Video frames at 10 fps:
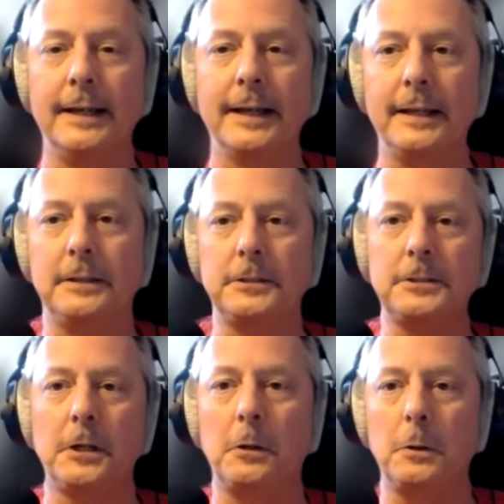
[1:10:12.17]
And it
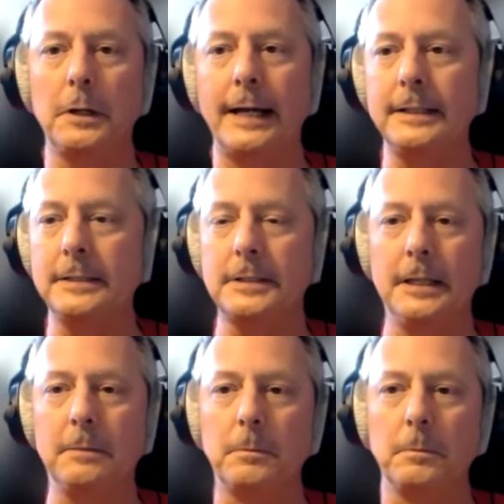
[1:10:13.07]
just, I just
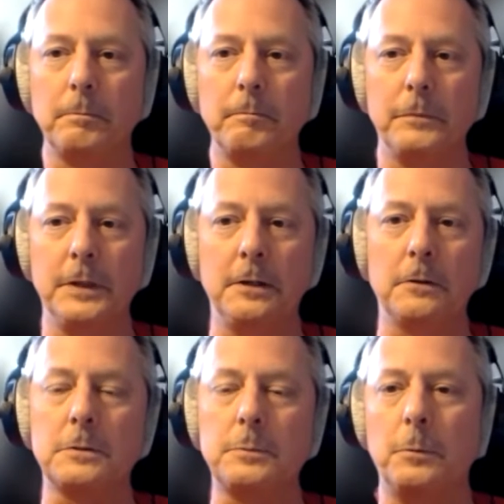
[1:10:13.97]
keep,
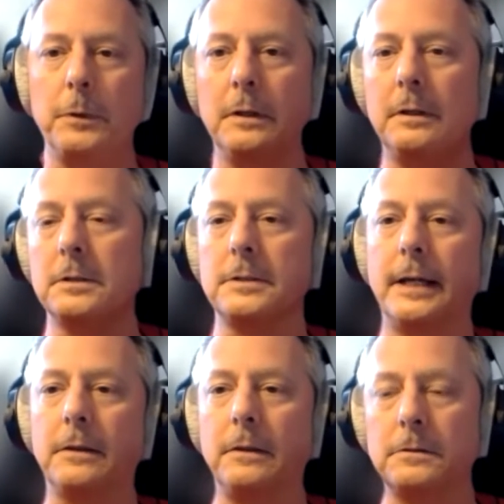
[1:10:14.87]
there's more billionaires
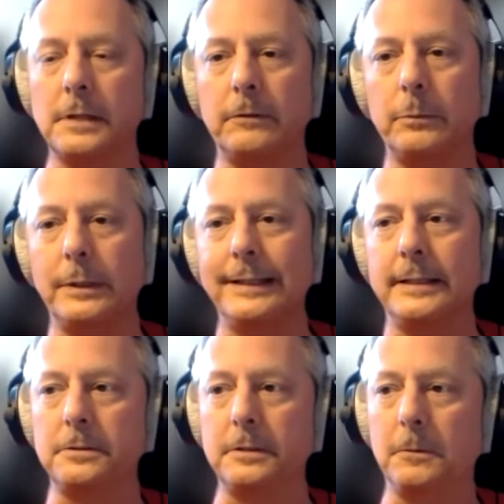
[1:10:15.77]
now than there's ever been in
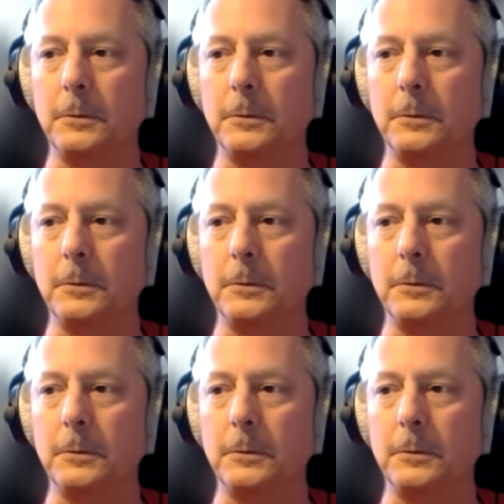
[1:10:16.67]
history.